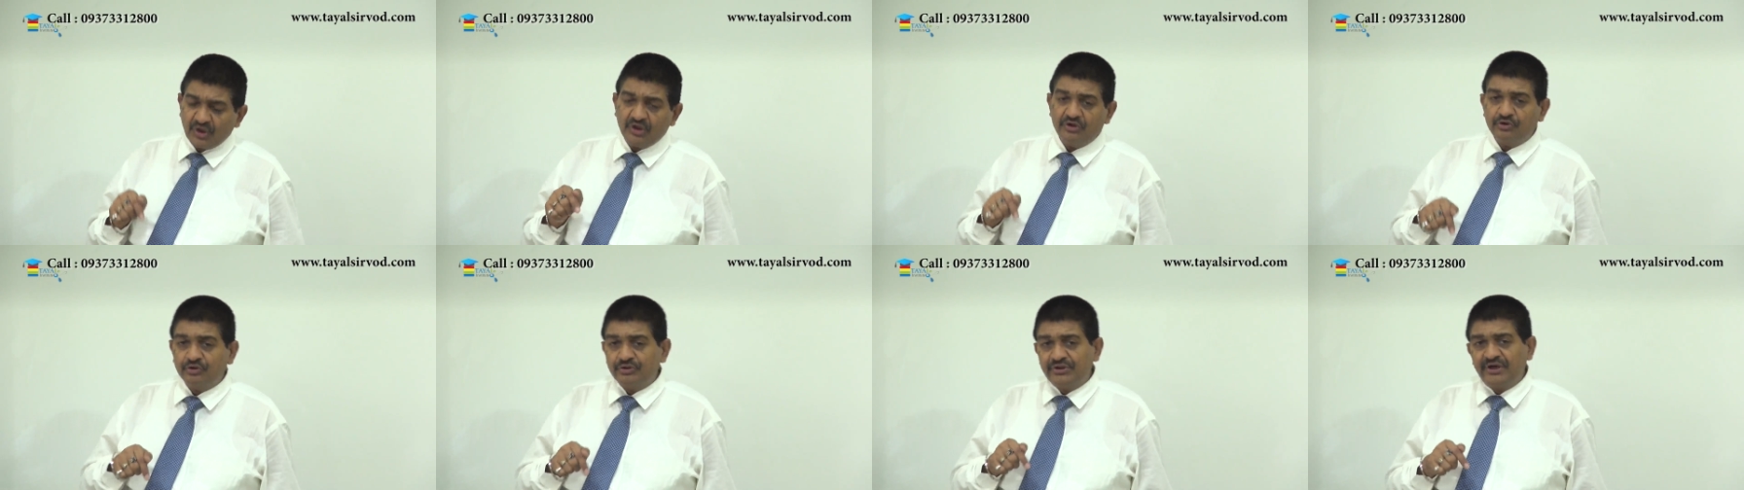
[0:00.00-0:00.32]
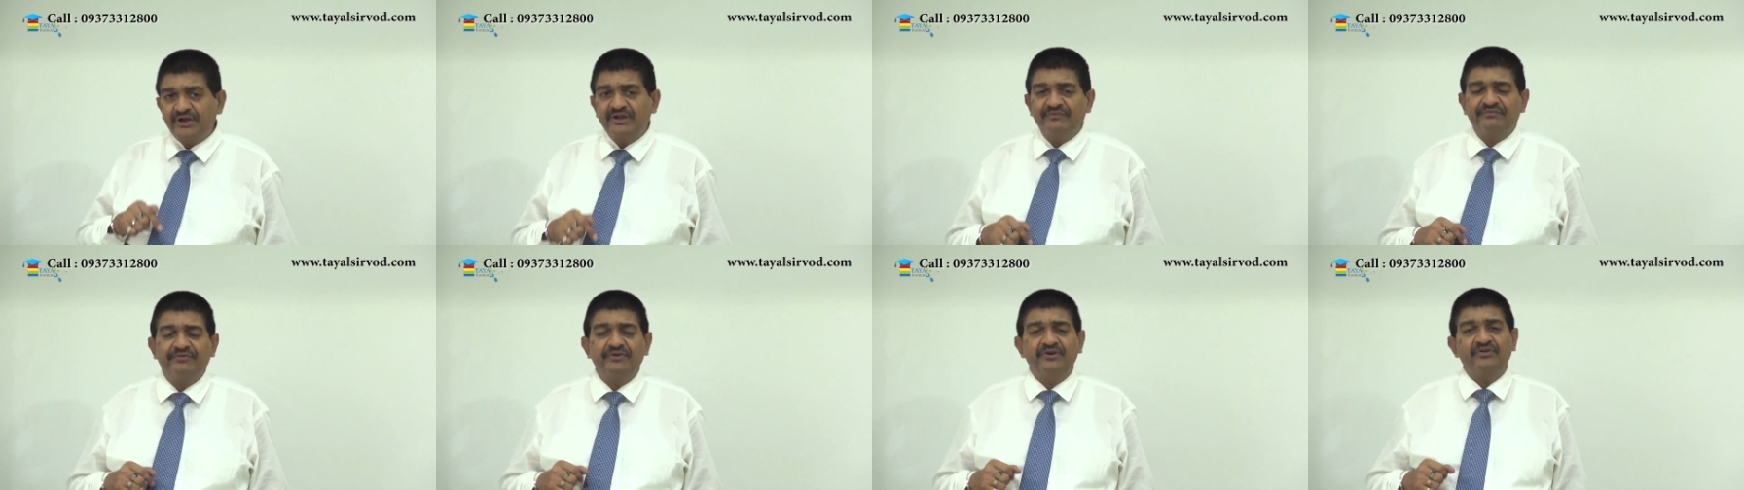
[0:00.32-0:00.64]
So in
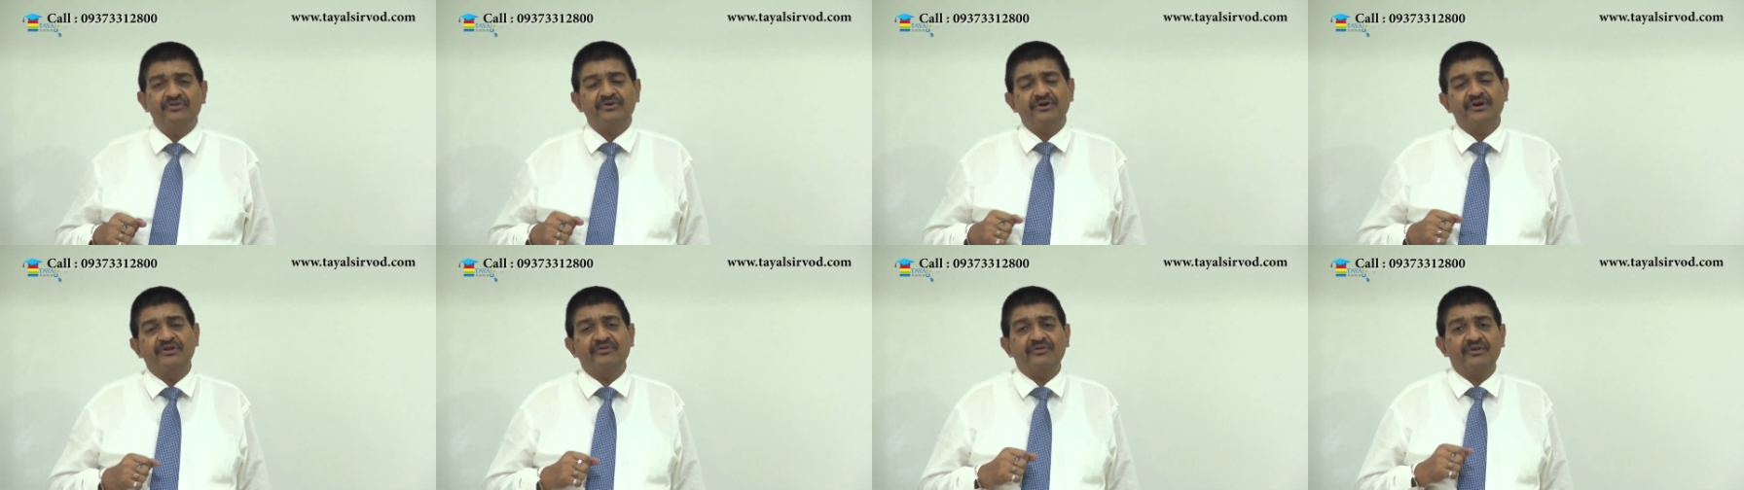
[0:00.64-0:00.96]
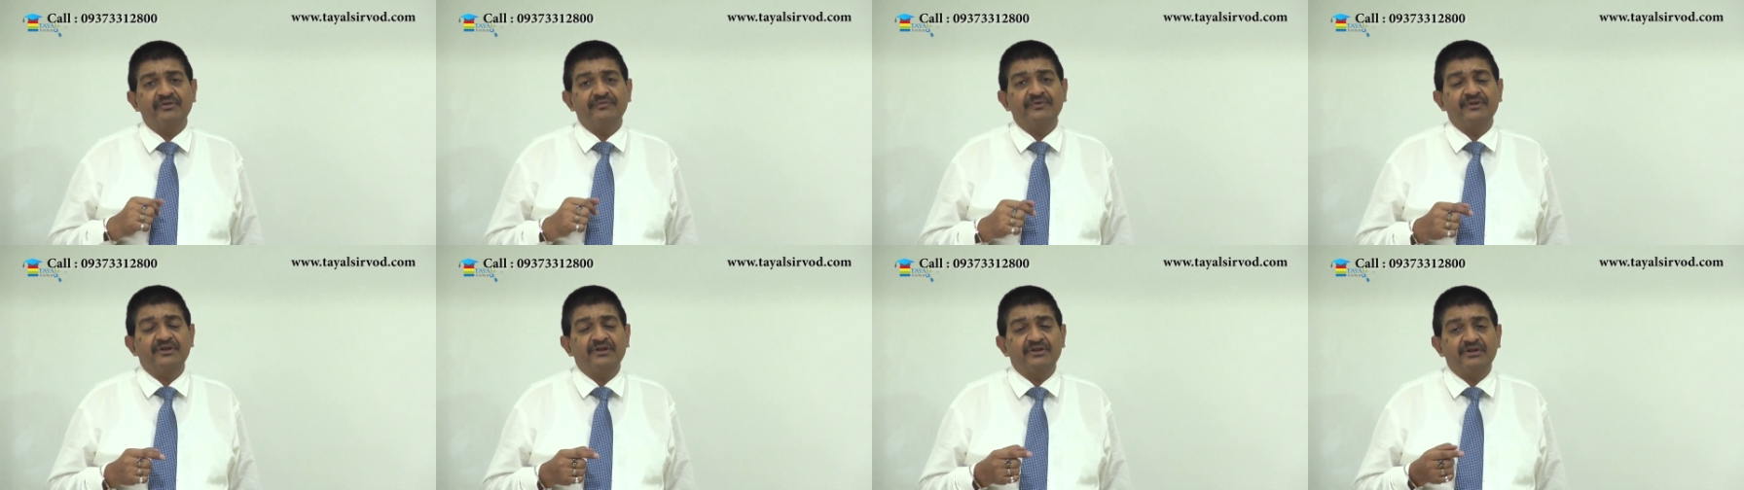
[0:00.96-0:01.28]
the definition it is
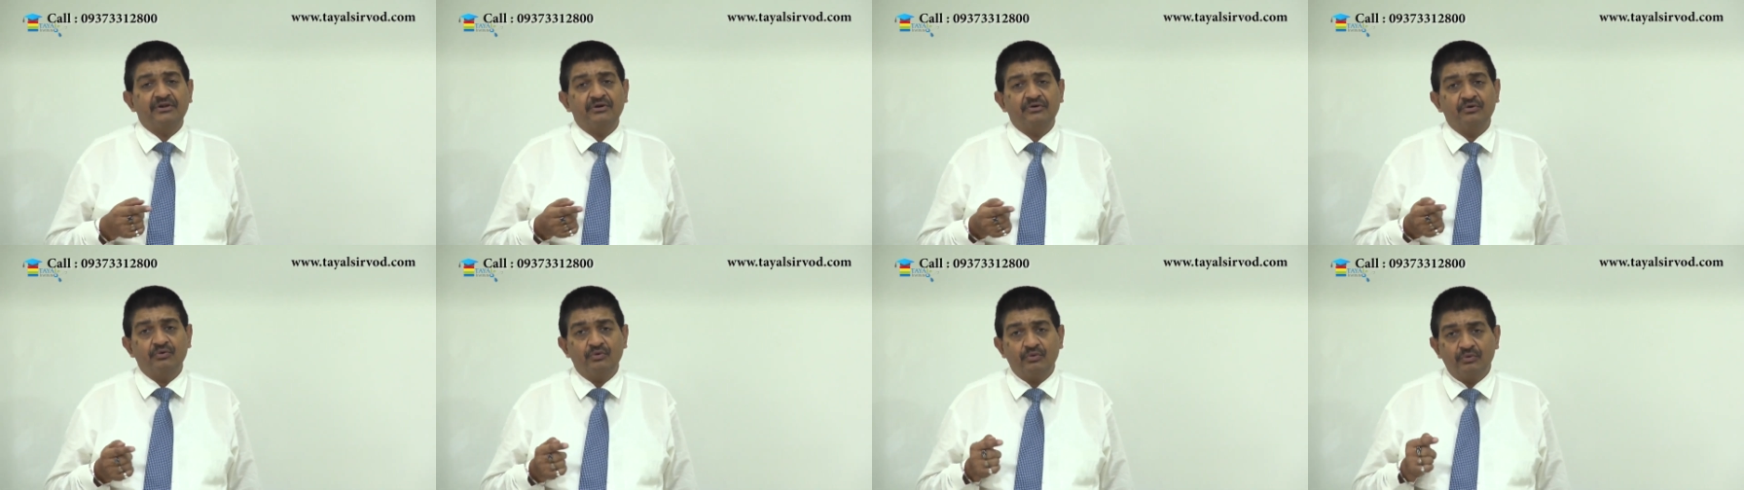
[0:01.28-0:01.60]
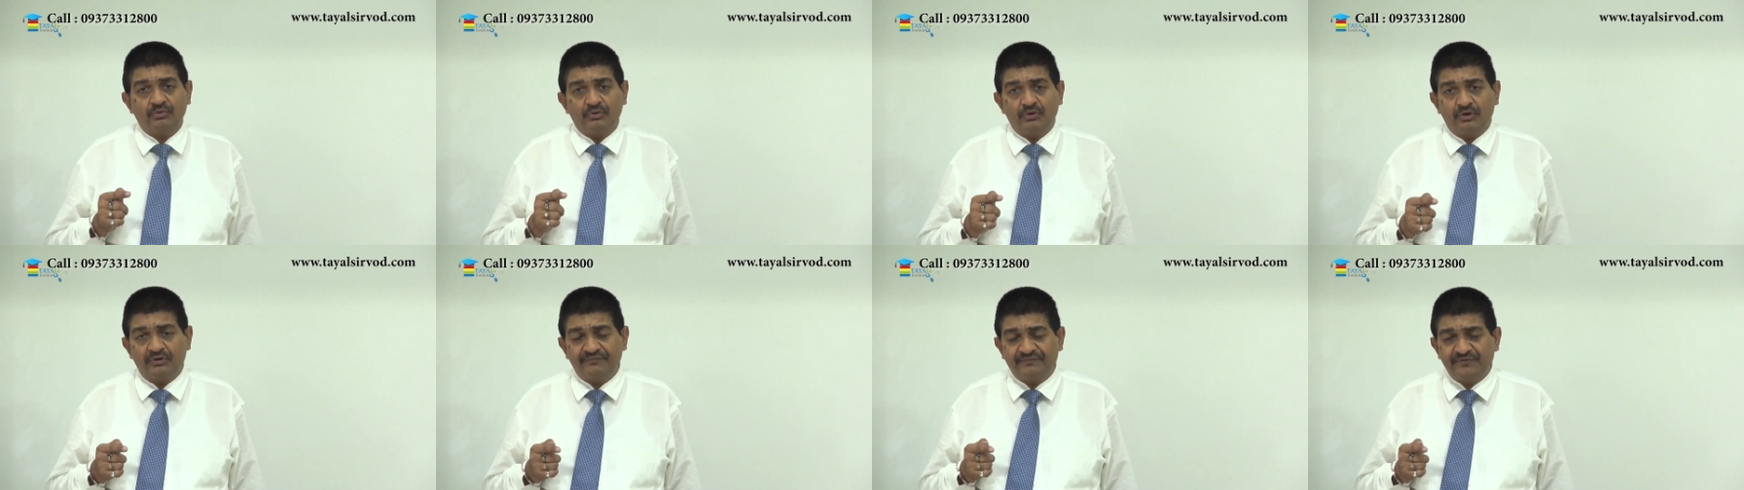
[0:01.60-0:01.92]
given that the
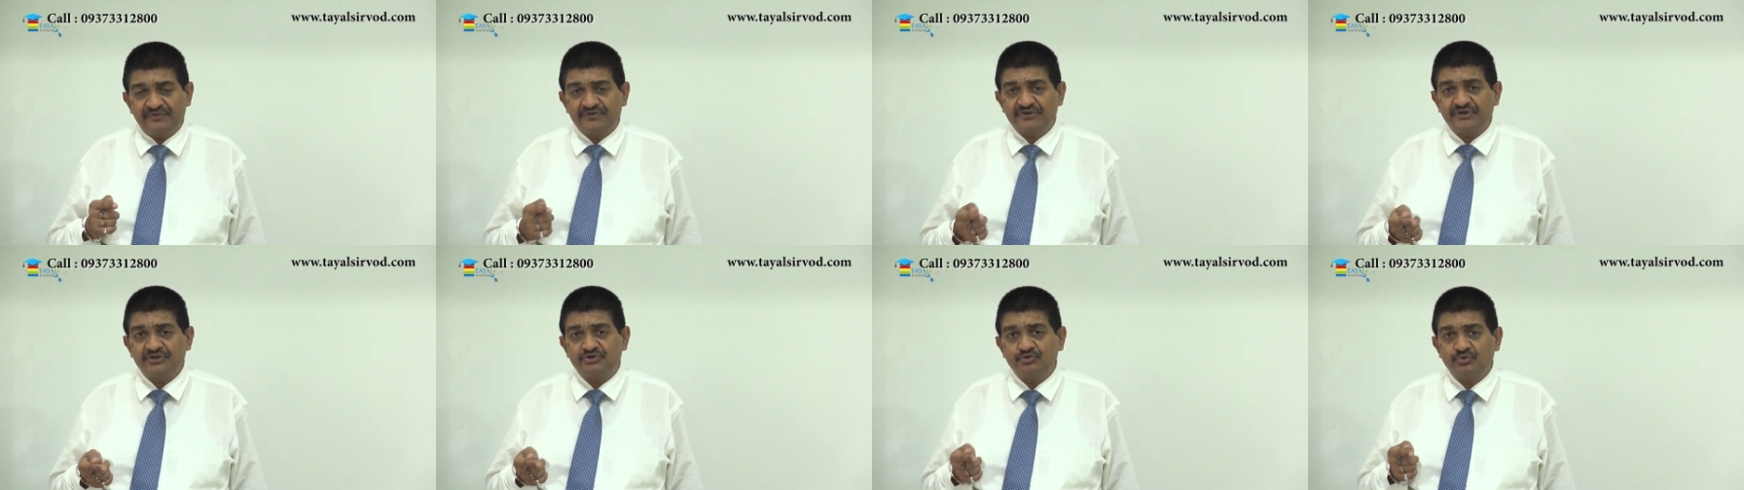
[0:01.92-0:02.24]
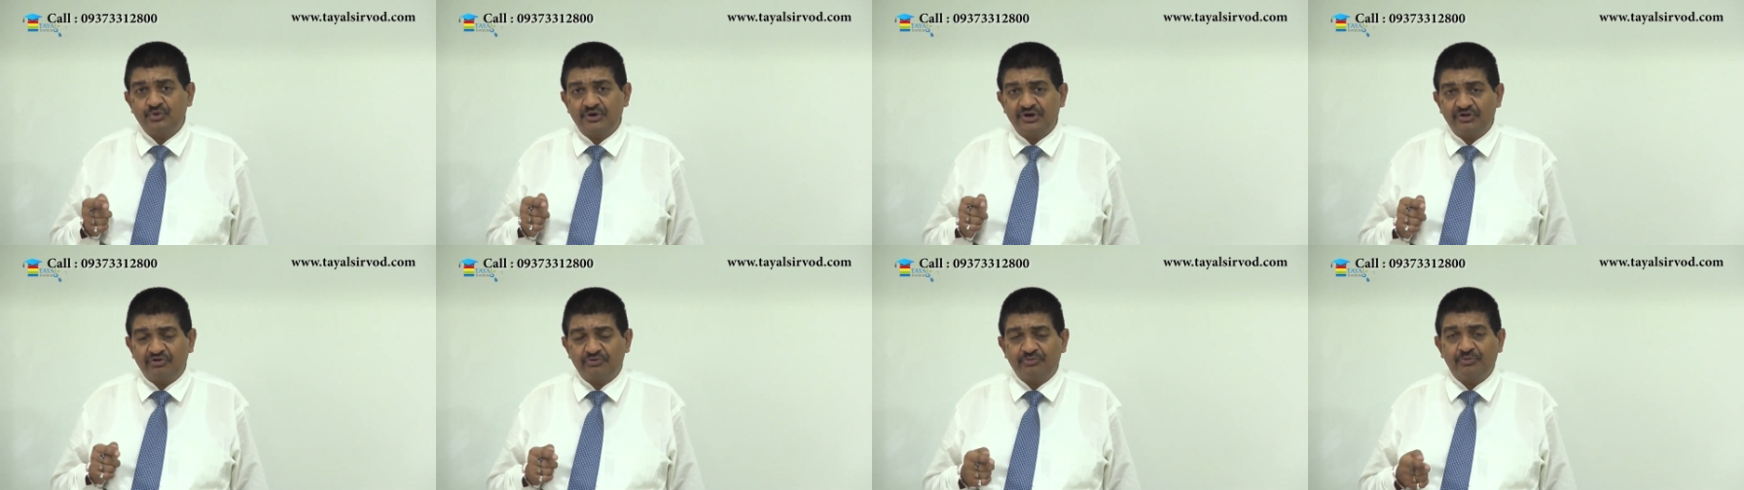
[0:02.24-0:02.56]
officers
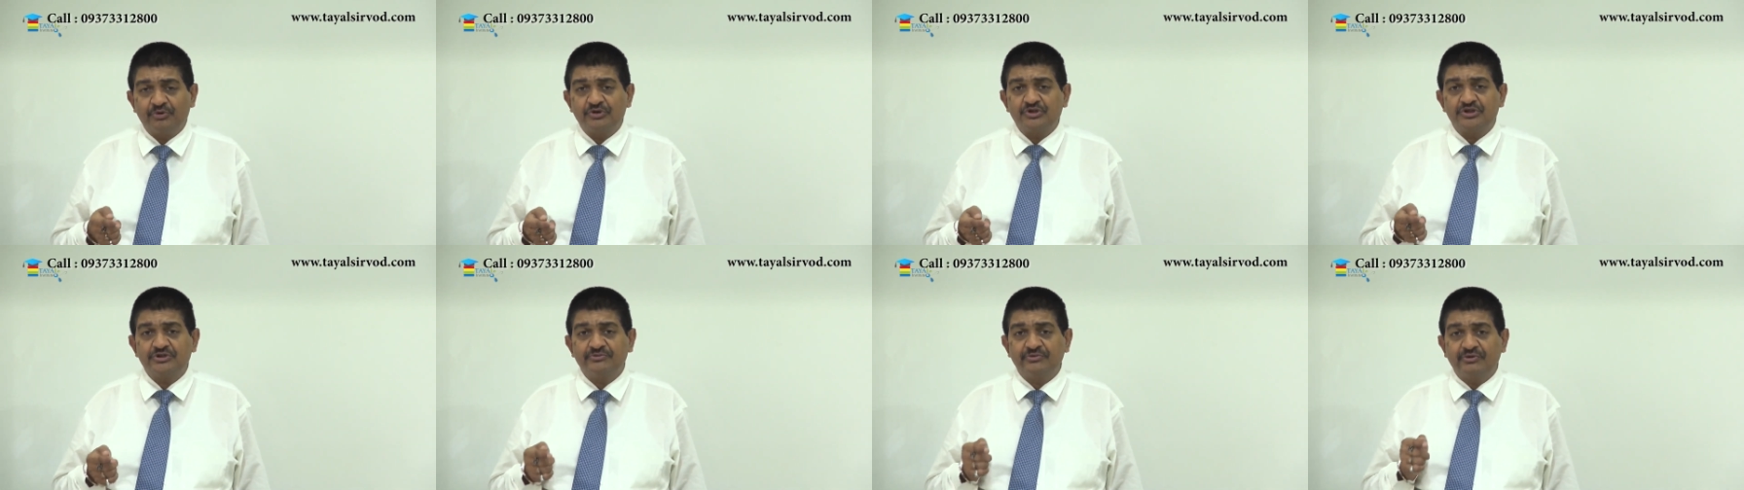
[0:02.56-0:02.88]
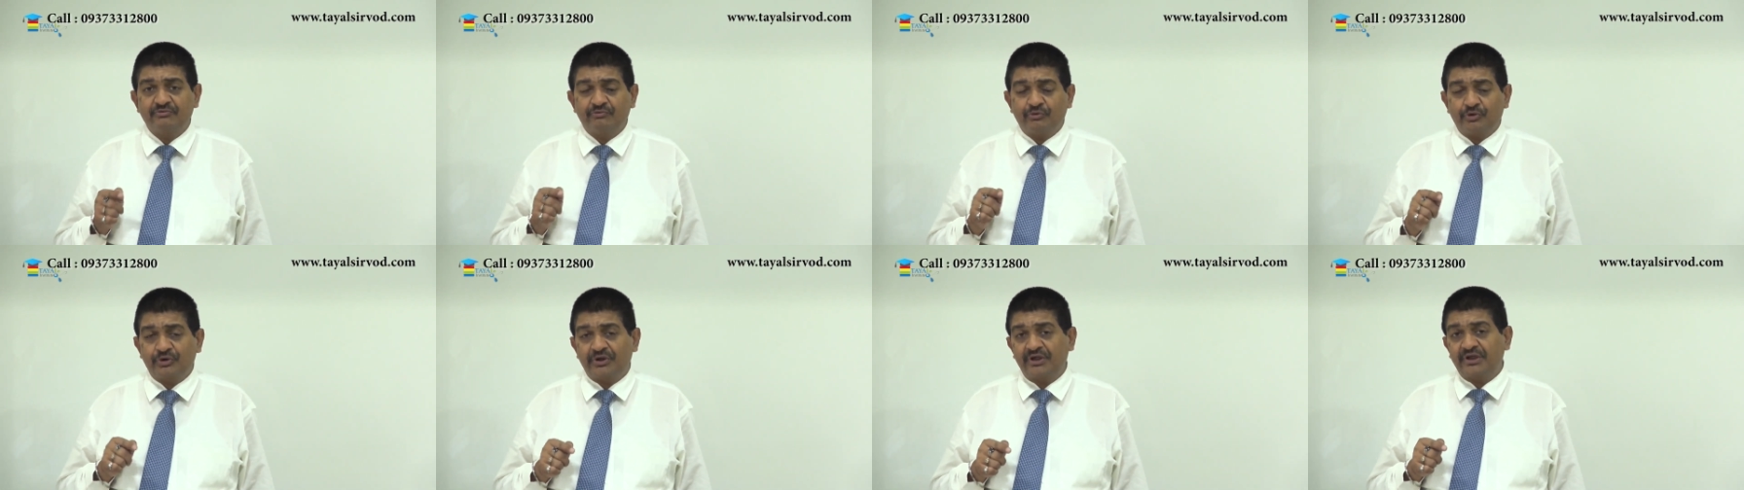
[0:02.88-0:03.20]
who are
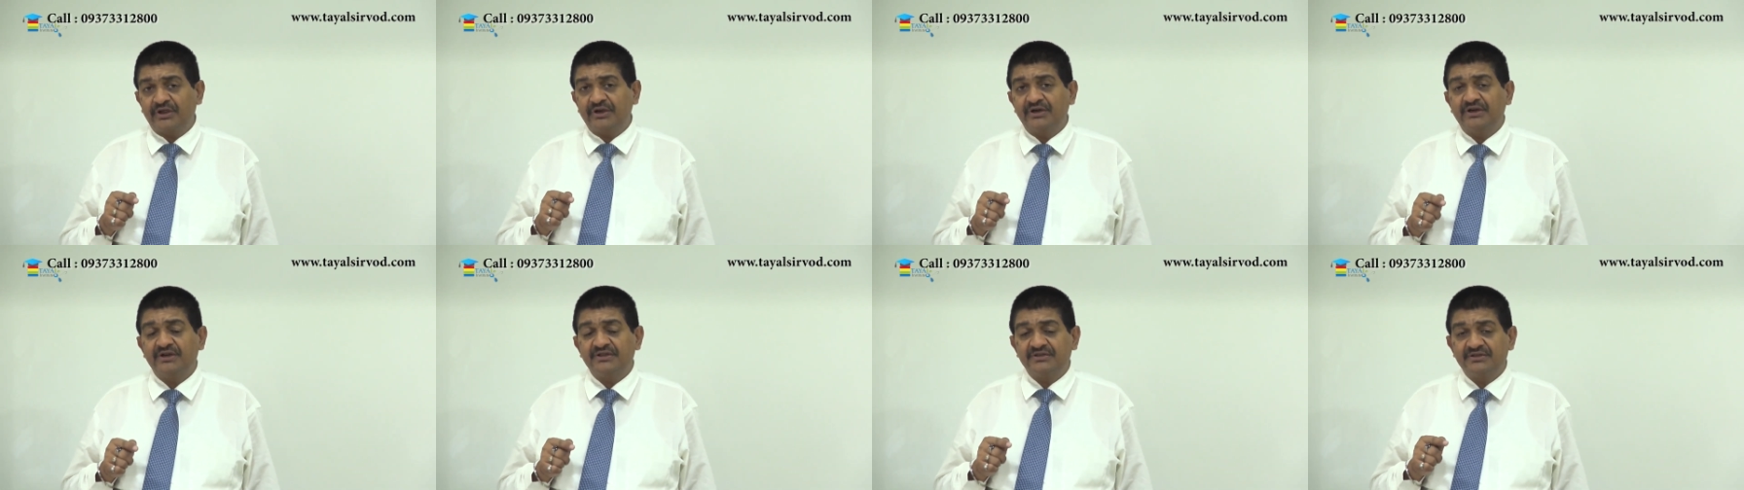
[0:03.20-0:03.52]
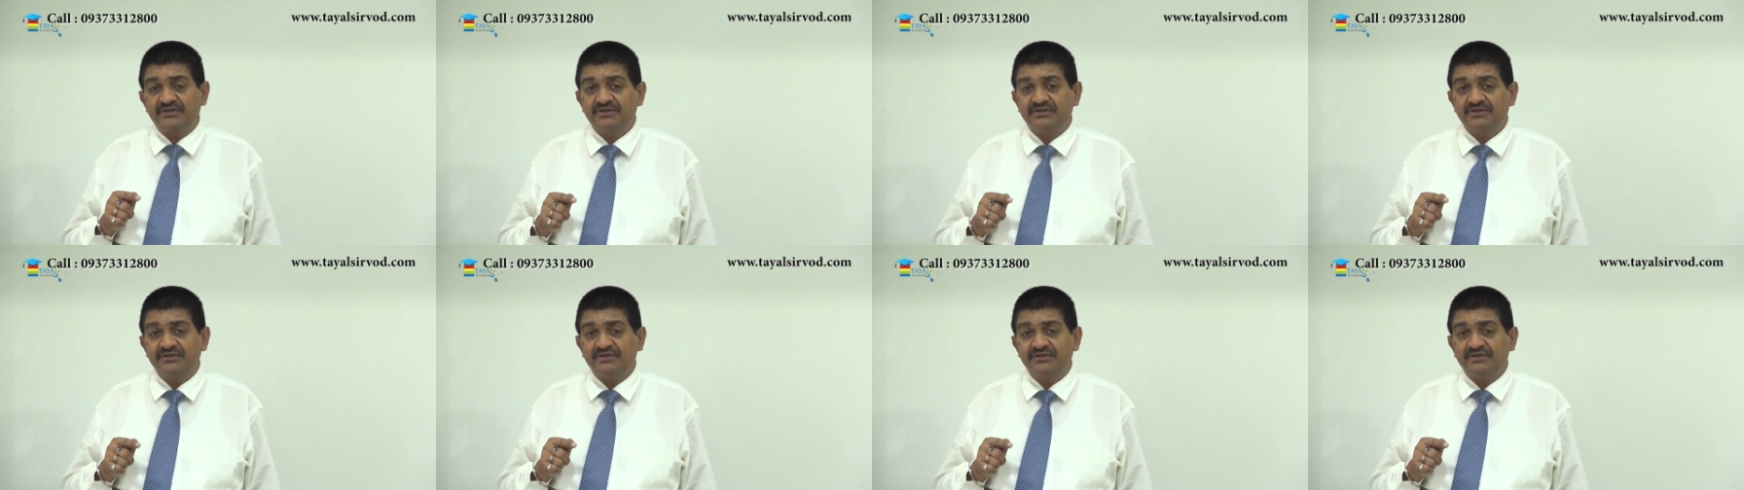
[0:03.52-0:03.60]
responsible for taking the,